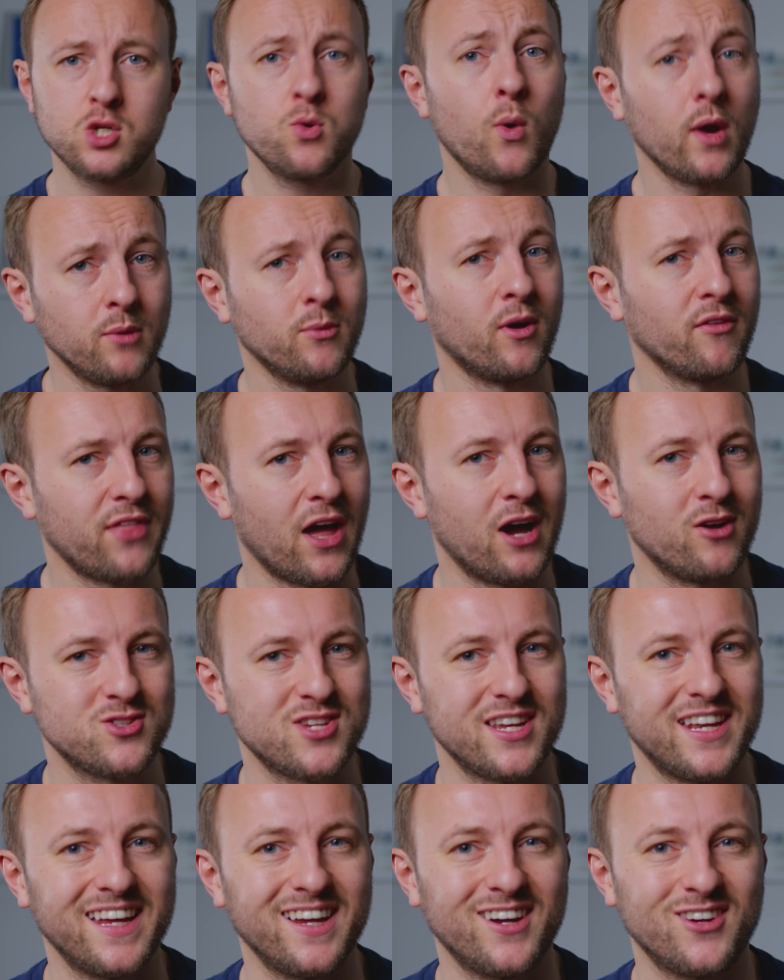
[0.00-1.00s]

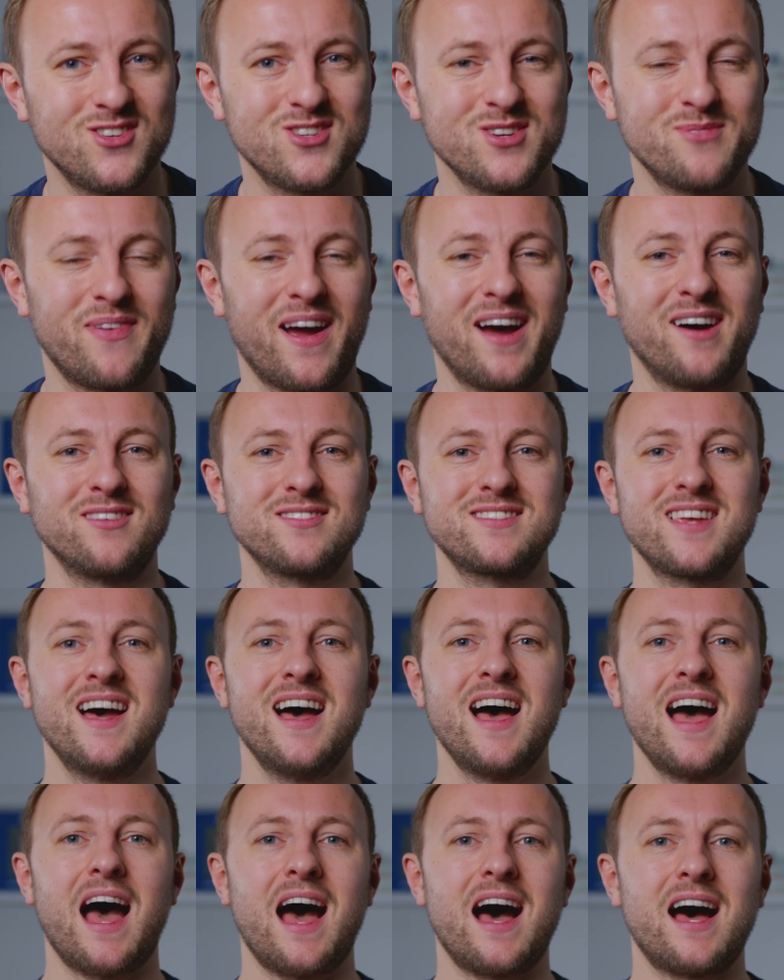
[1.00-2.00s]
£21,800.
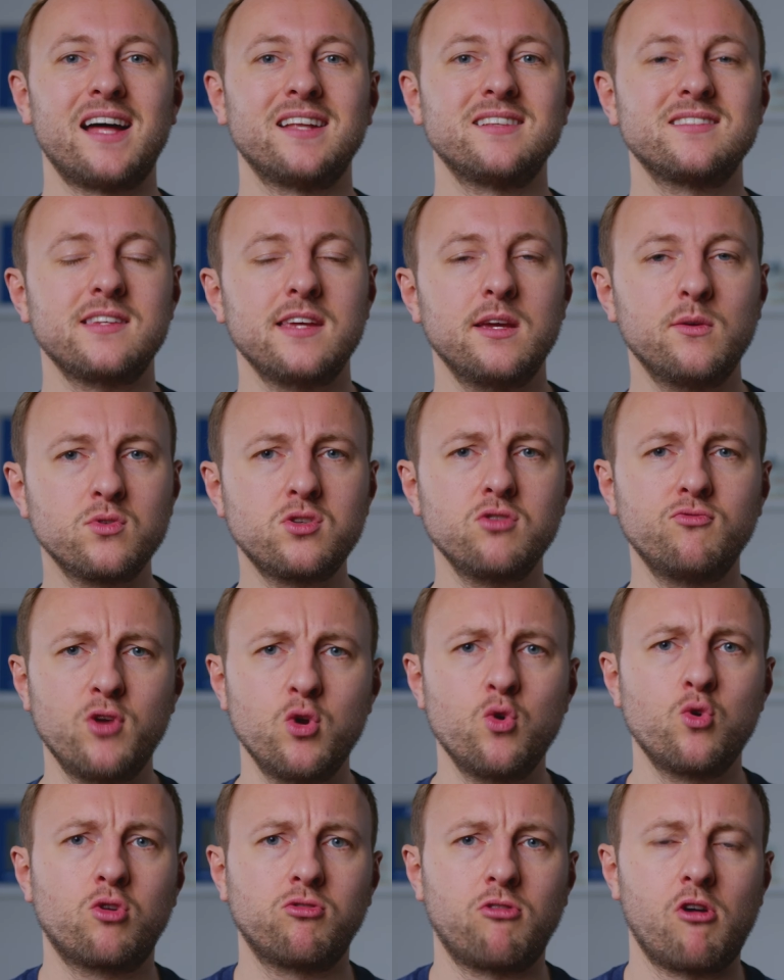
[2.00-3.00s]
And it was a
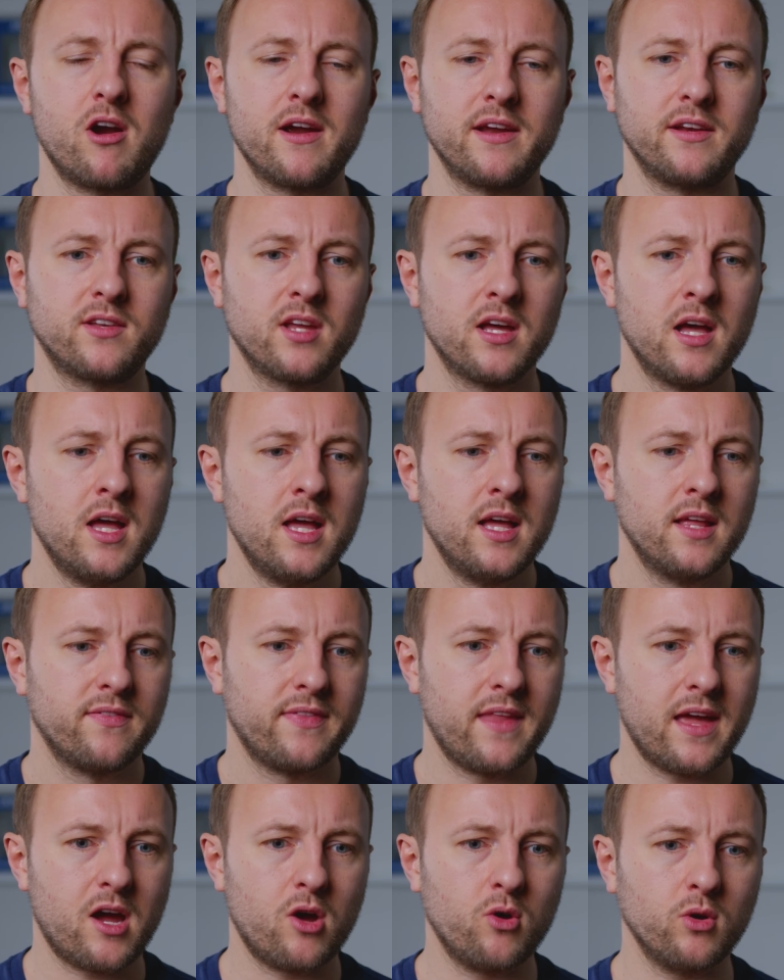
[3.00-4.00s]
real grind.
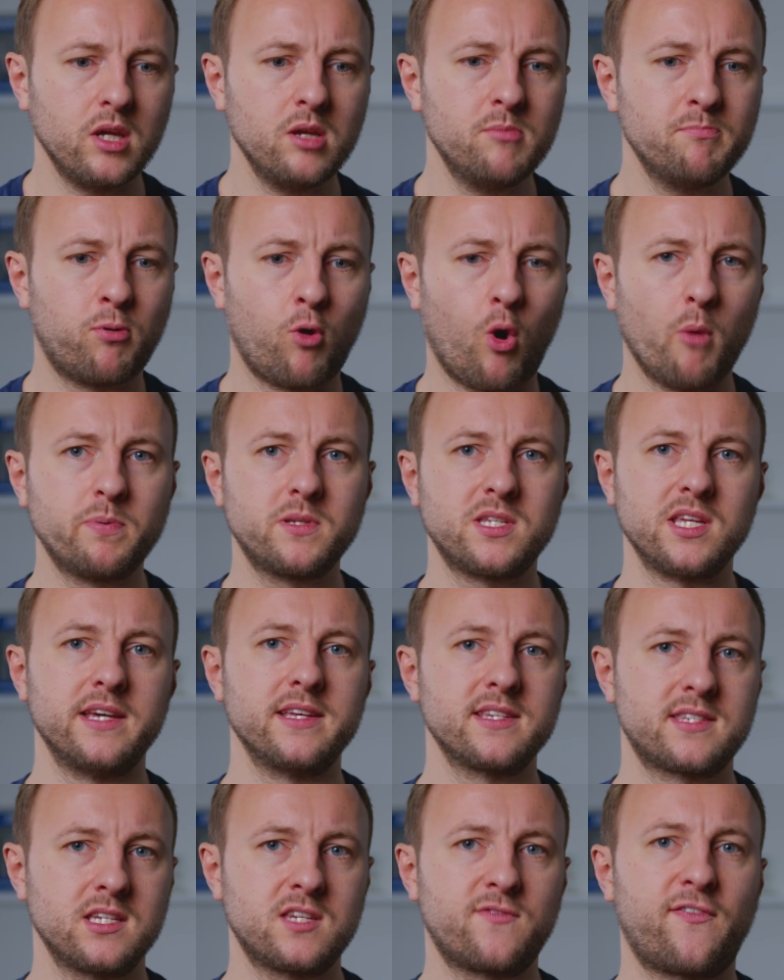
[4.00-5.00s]
Now, in property,
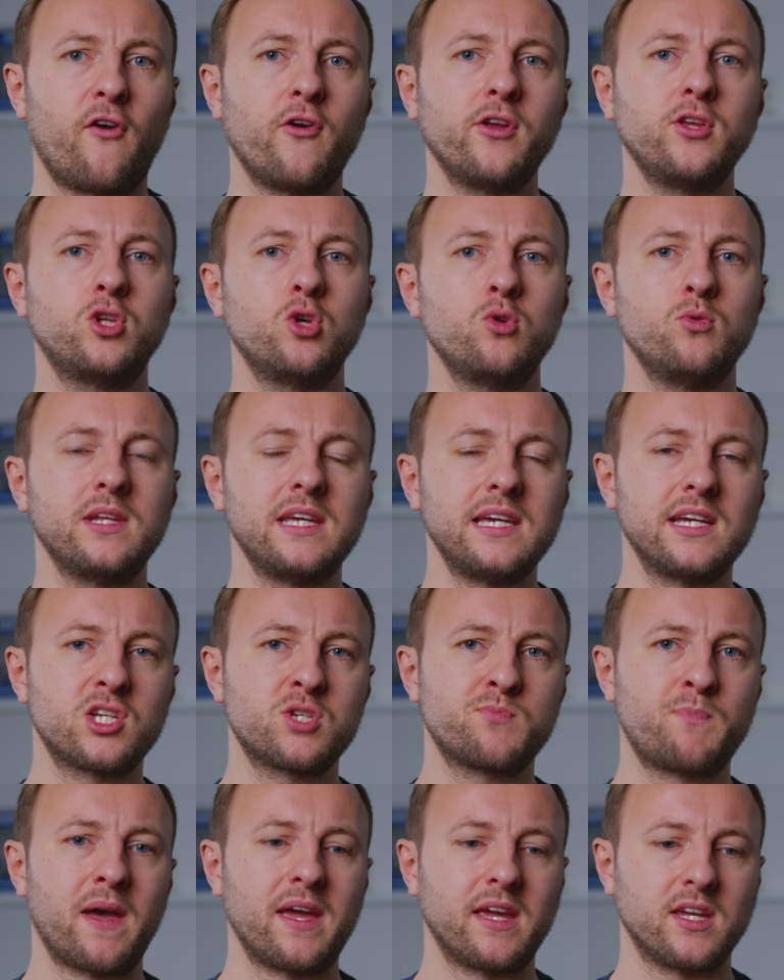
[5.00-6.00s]
it's this very unique
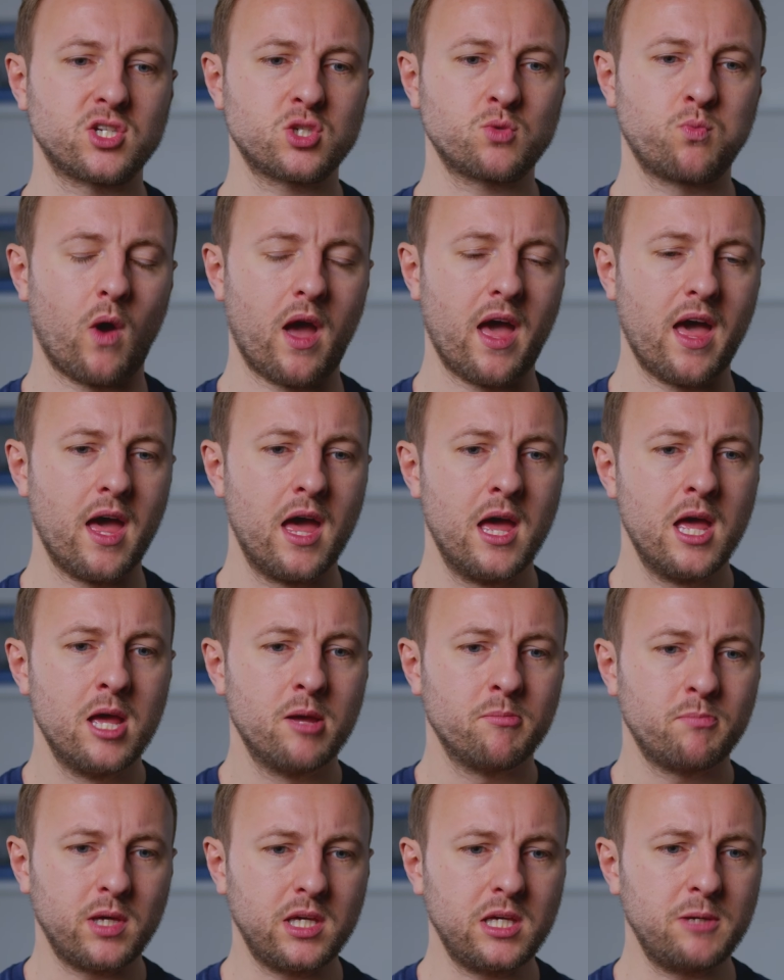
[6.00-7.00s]
space where
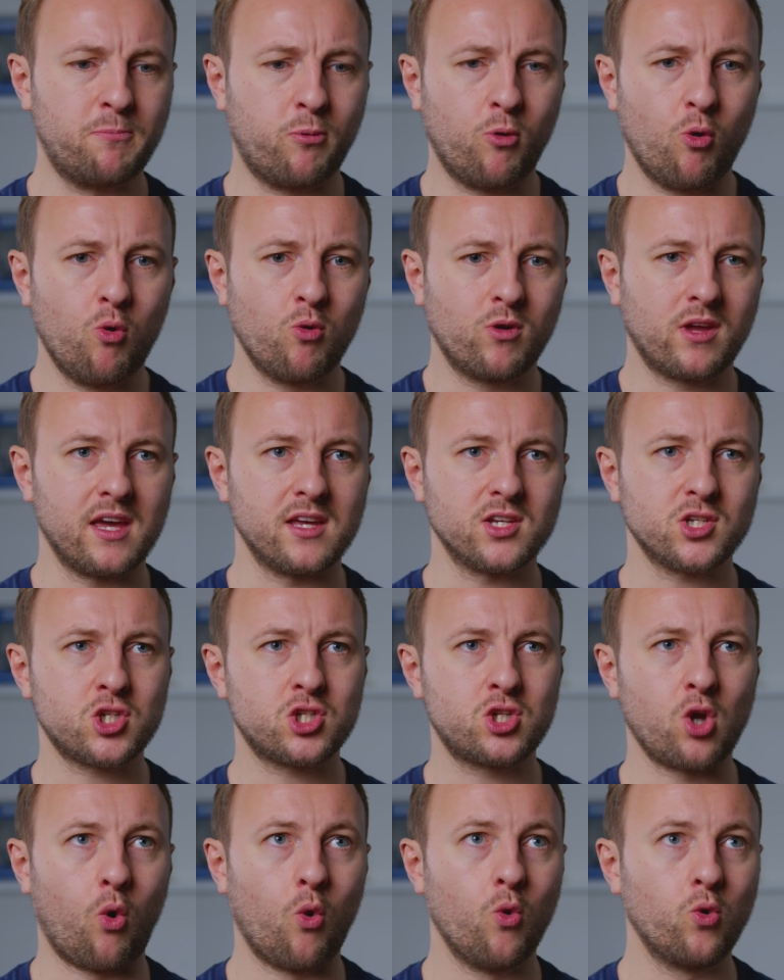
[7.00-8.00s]
people get
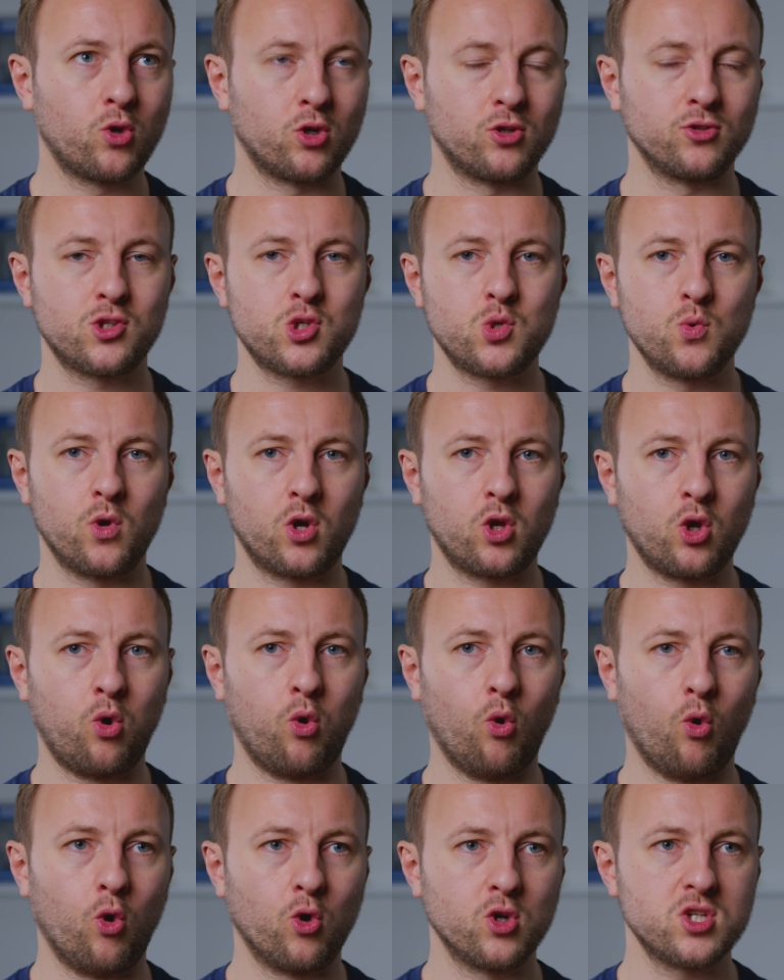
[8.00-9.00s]
sold onto a
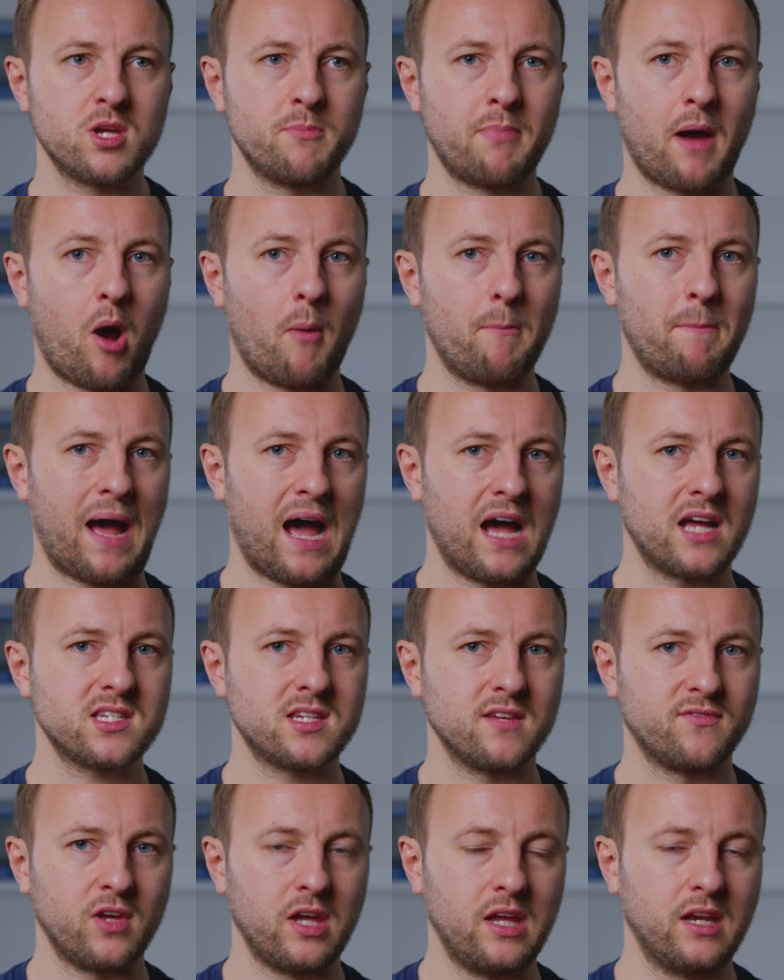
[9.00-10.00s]
course about
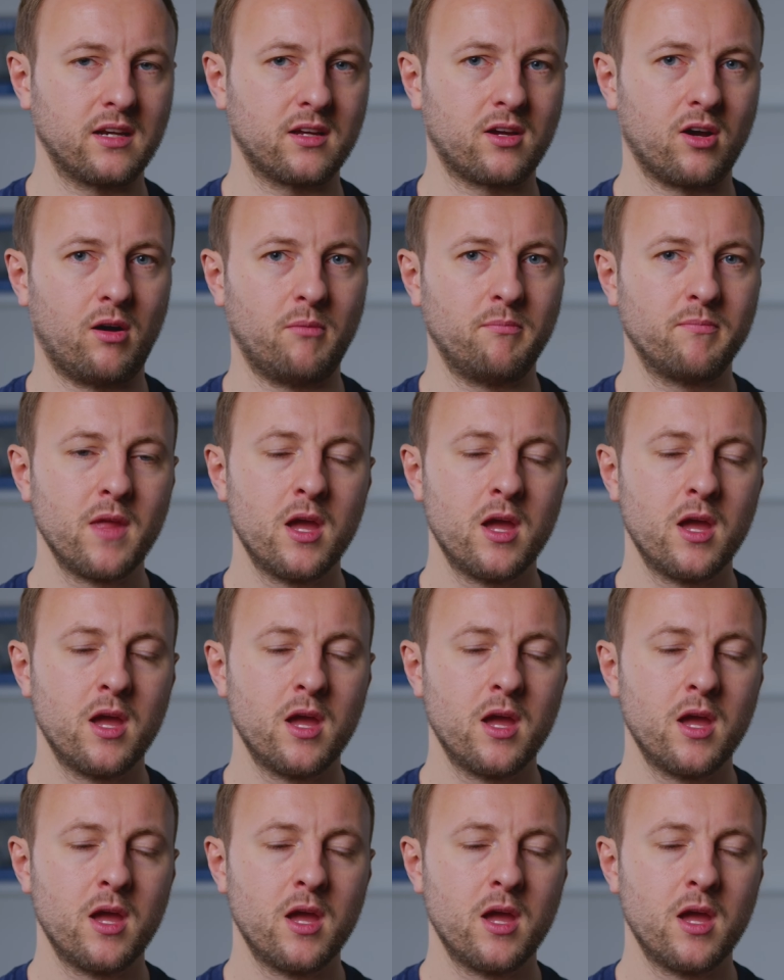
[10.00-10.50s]
passive income,